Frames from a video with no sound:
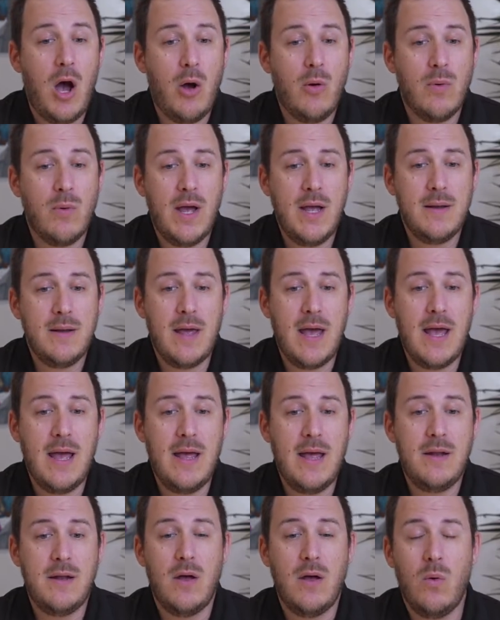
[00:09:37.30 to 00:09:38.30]
All right,
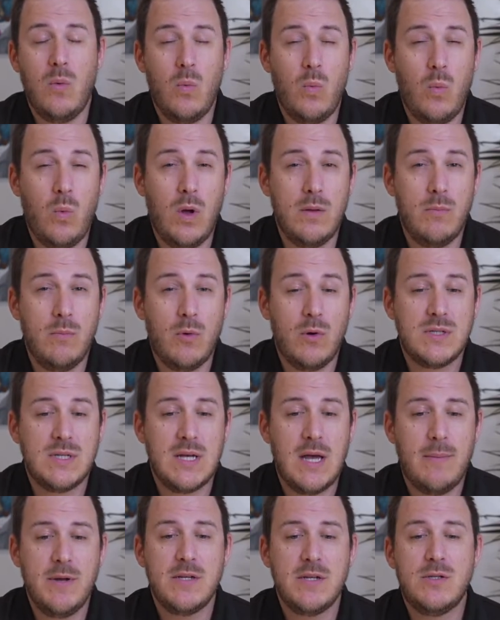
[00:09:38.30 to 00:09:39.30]
and one more
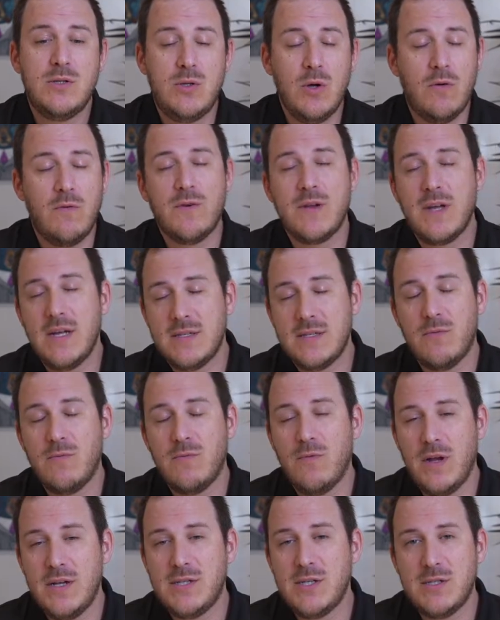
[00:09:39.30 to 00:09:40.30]
topic, don't forget to
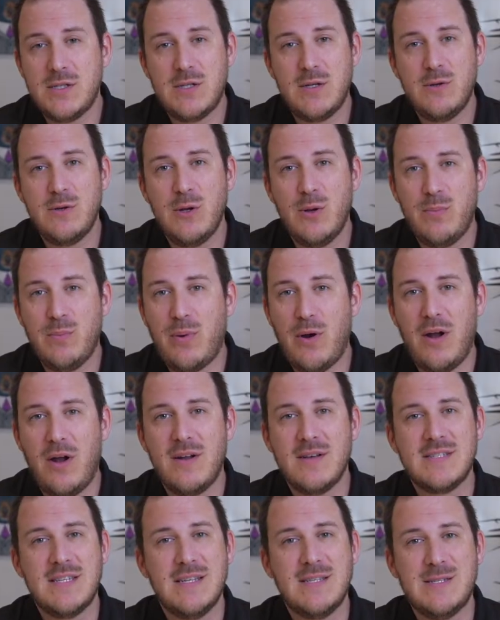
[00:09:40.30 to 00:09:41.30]
register your
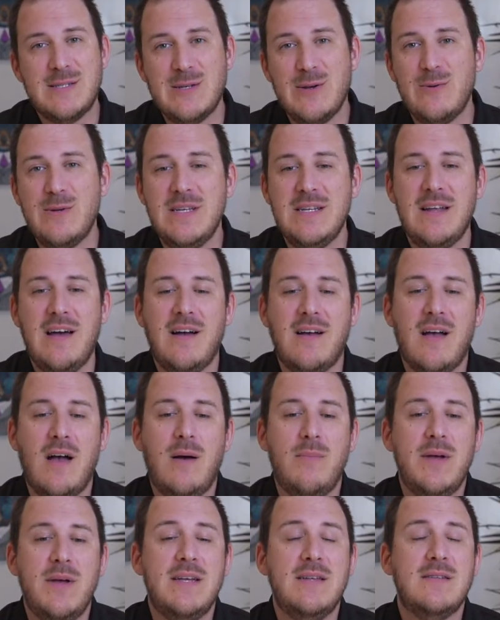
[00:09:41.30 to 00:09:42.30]
products at Sony dot
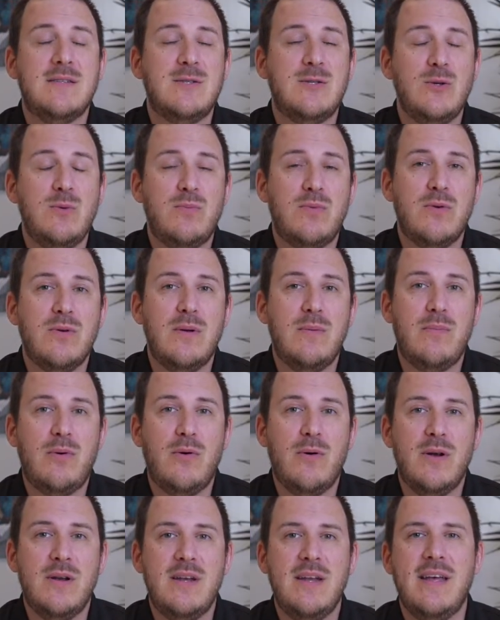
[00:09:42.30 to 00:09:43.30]
com. It is super
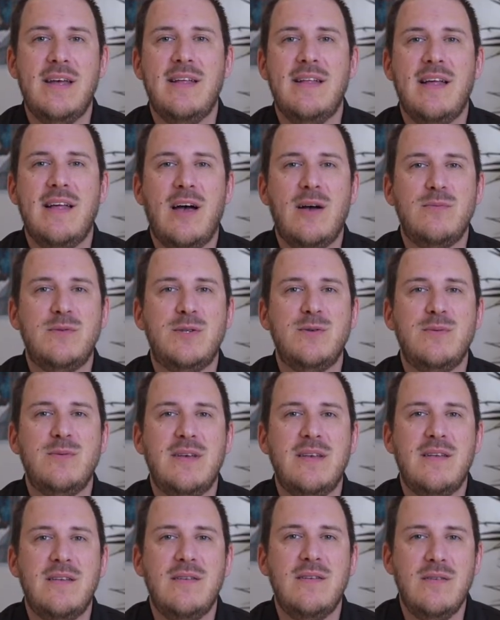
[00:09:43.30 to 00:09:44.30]
important. It helps you
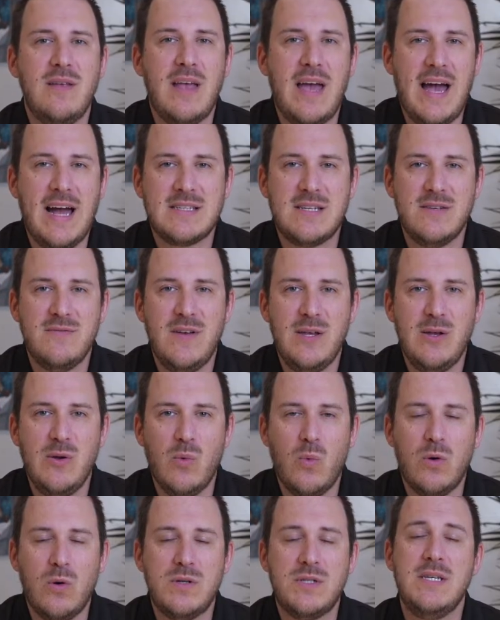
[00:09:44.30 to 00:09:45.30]
activate your
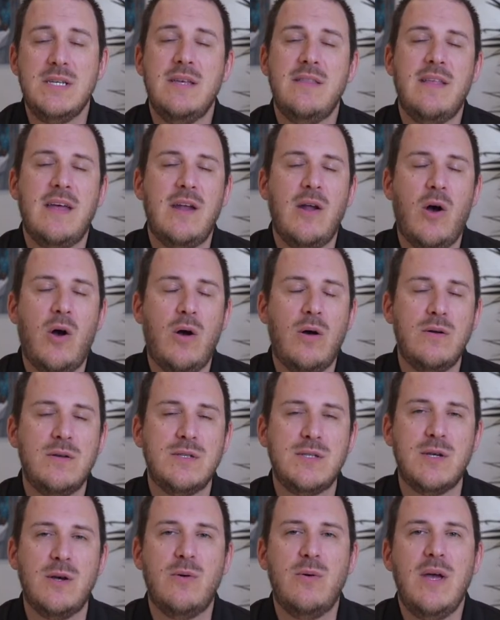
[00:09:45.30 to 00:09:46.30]
warranty and then
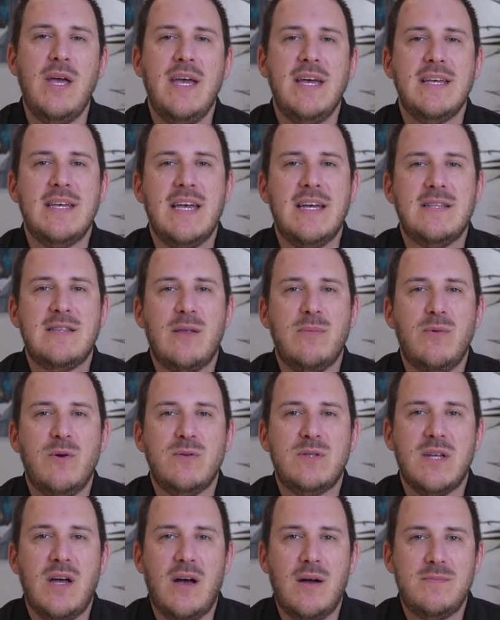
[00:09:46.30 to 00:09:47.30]
also get the
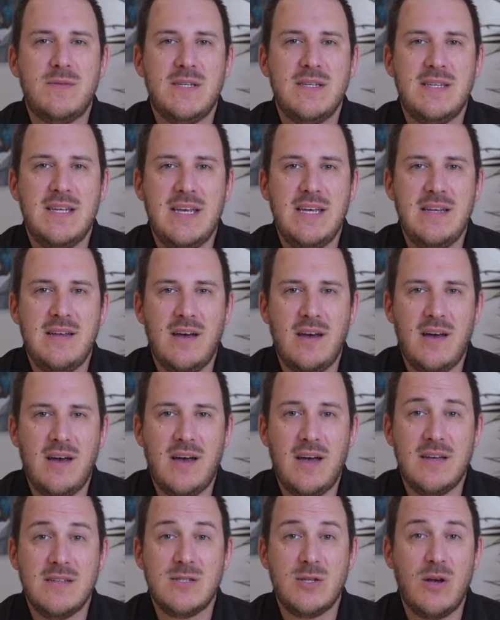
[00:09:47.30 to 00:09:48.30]
most up-to-date
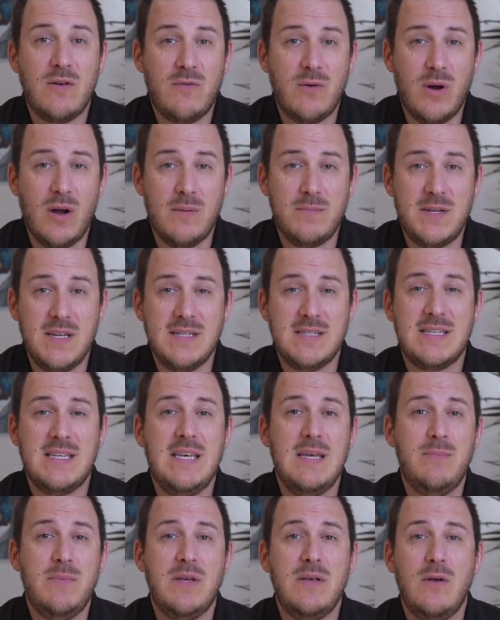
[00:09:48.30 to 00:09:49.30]
uh, software updates,
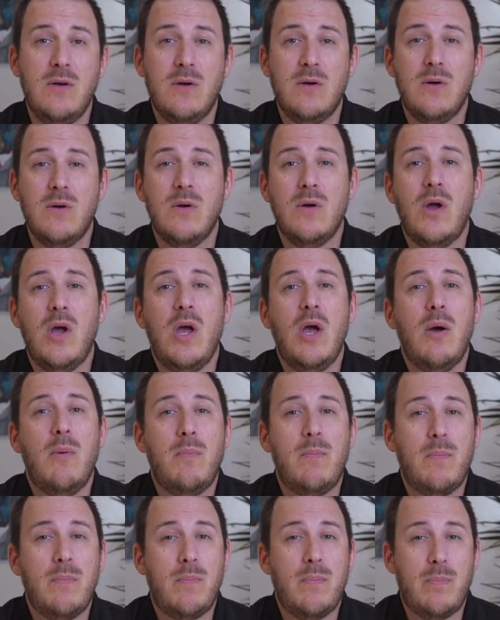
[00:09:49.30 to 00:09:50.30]
keeping your
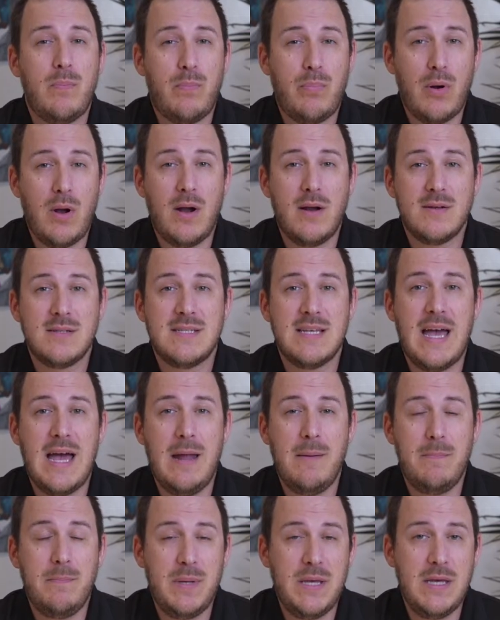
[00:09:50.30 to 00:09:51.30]
products
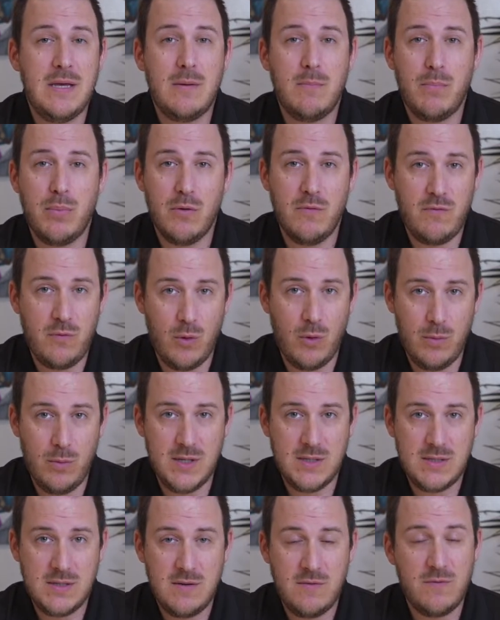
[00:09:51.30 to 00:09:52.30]
at peak
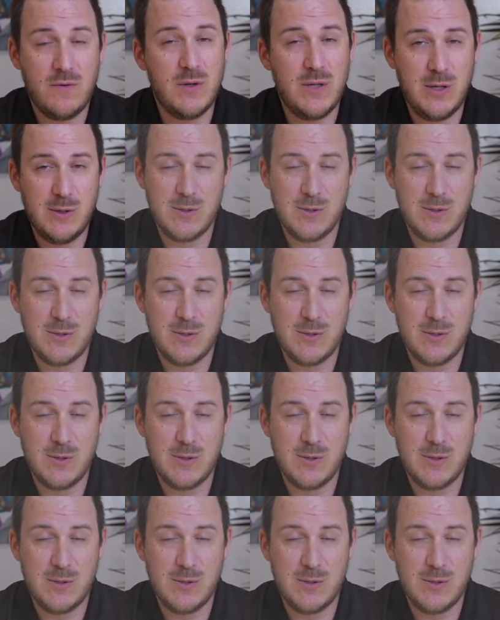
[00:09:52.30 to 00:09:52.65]
performance for